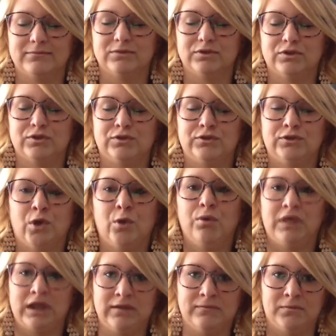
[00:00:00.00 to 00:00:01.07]
so
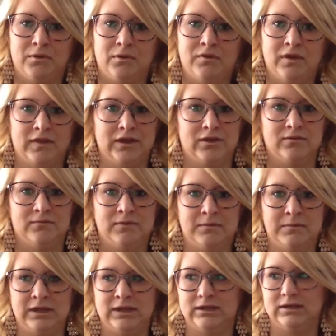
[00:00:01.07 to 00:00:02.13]
thankful that they could fit
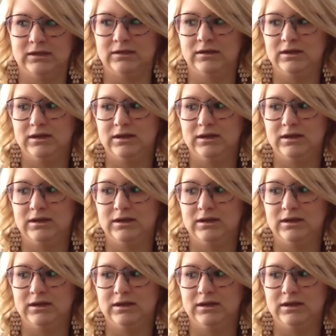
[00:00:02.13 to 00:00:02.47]
me in,